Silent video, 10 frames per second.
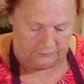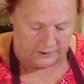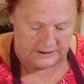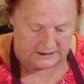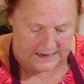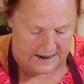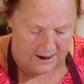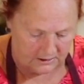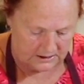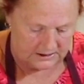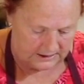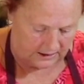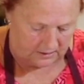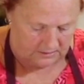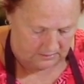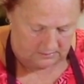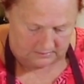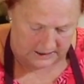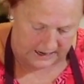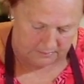friend's house, a sick
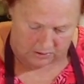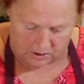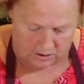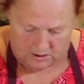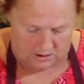neighbor,